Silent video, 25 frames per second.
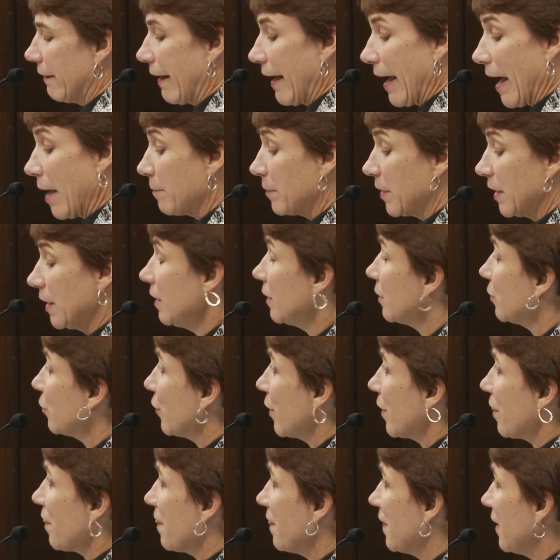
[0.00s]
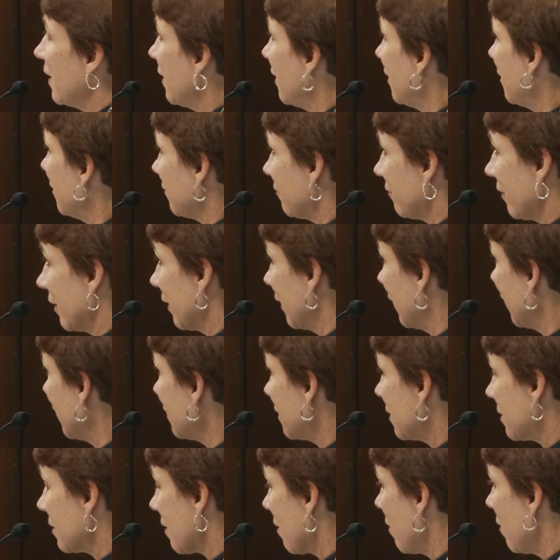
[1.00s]
happy with the
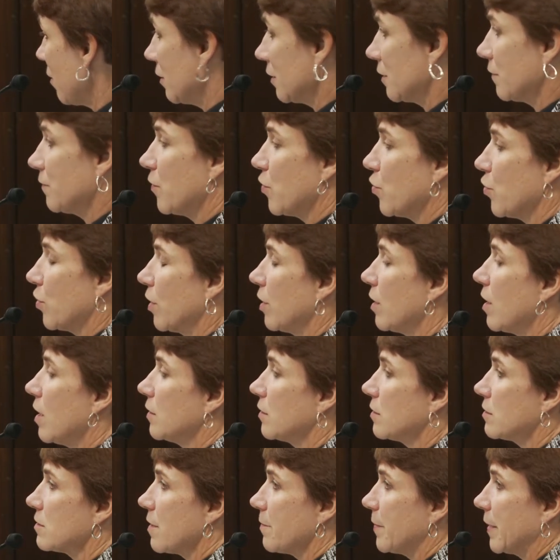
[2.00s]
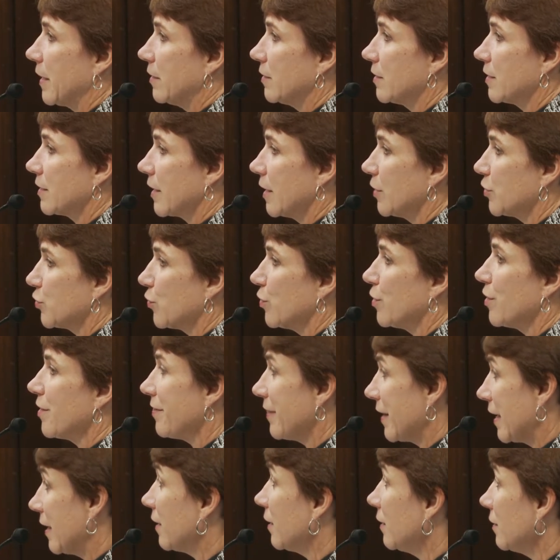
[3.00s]
release called for under the bail schedule,
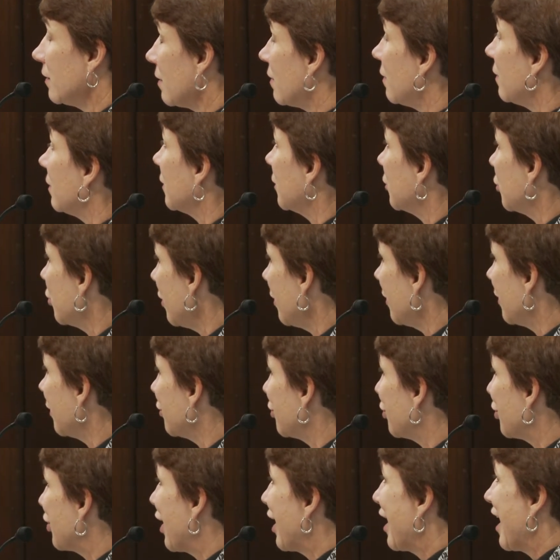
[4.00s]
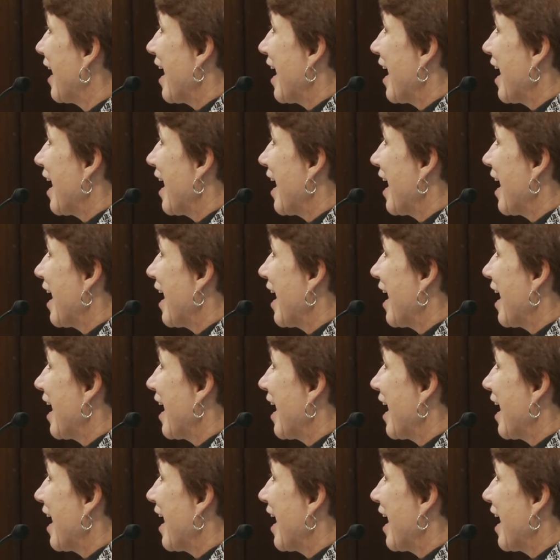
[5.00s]
they can call a judge.